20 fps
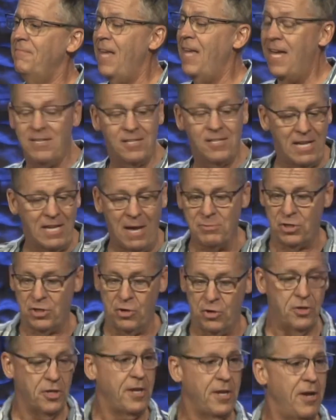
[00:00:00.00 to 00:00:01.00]
Hey, disciples, are
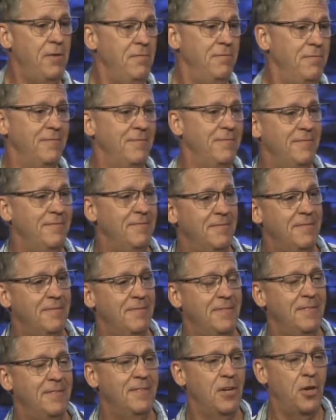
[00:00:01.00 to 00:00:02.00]
you going to go?
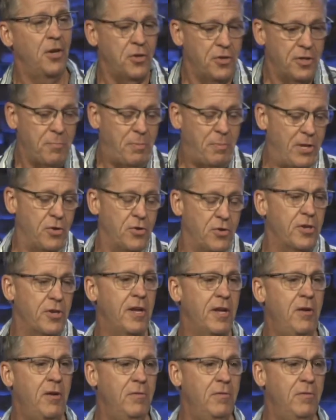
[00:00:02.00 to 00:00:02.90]
Are you going to, Peter, are you going to